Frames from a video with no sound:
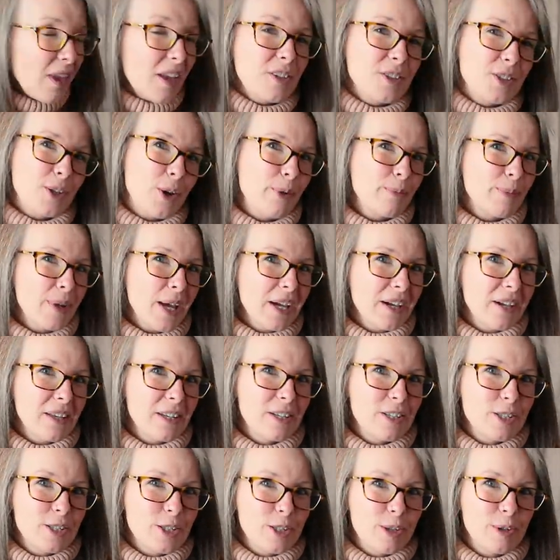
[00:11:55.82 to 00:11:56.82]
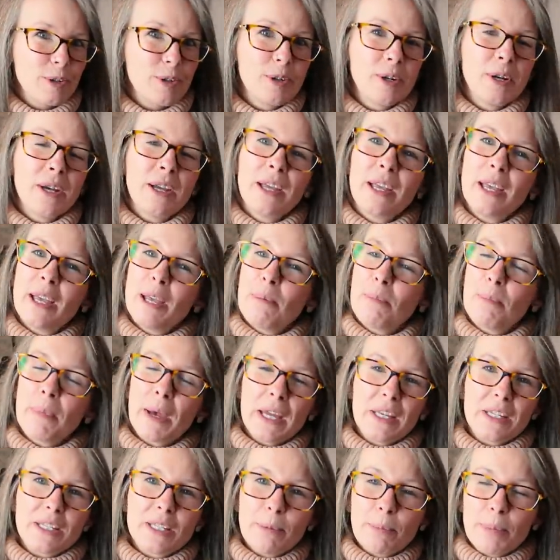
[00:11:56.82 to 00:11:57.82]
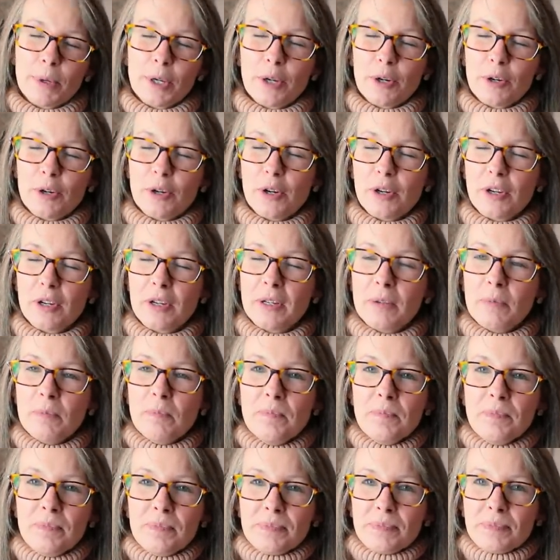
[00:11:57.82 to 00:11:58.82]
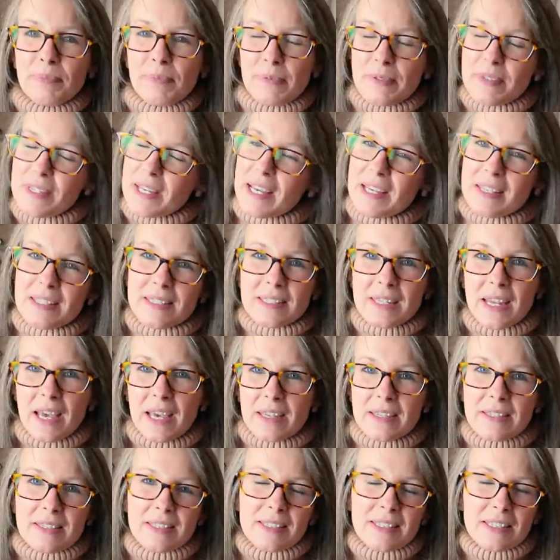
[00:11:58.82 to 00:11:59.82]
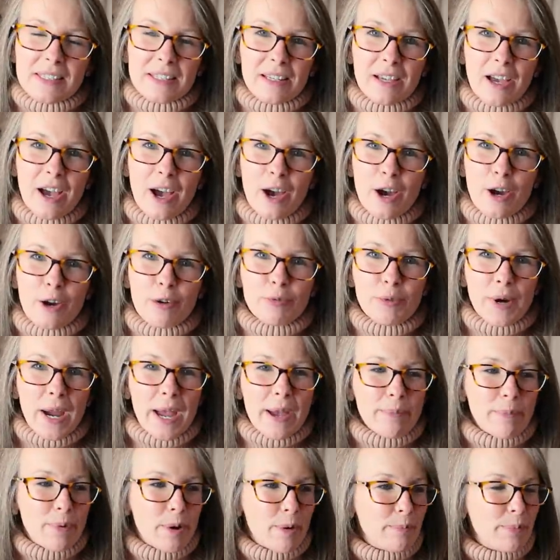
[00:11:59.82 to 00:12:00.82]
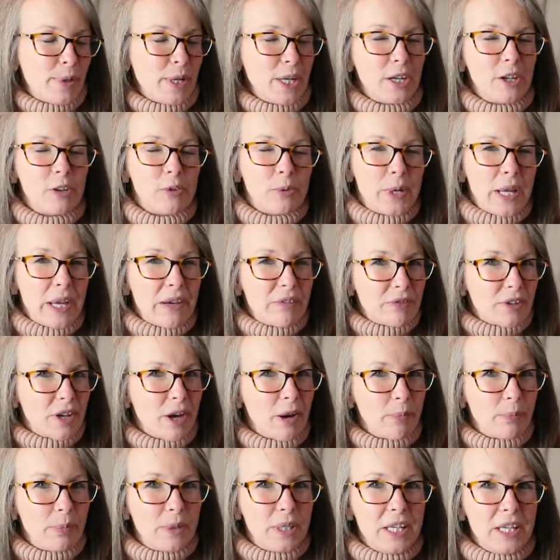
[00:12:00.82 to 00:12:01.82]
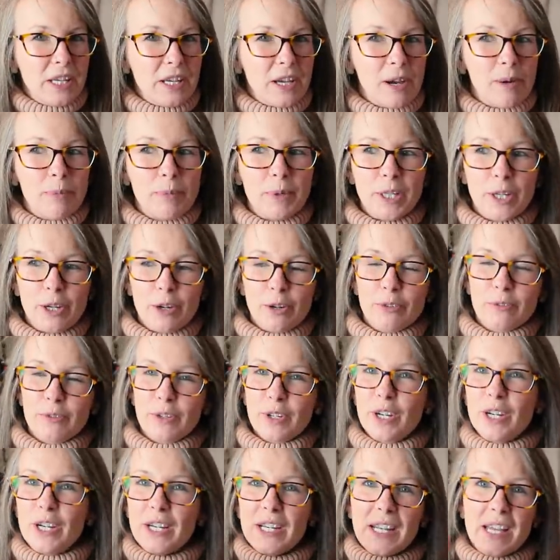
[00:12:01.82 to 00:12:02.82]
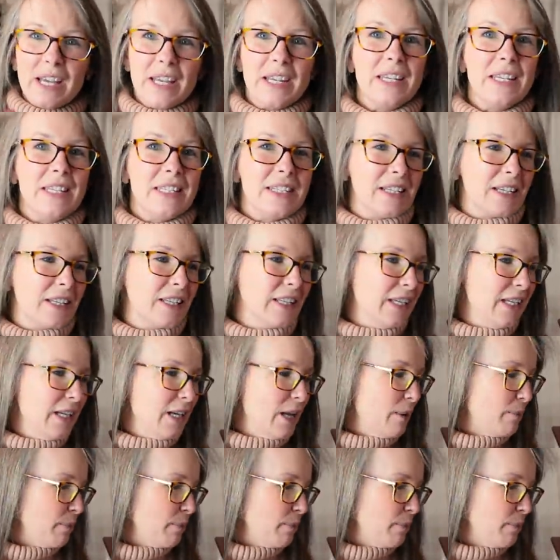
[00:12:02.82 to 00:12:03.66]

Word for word: So I'm not going to do my typical taste test wrap up here. We have company coming over and I need to clean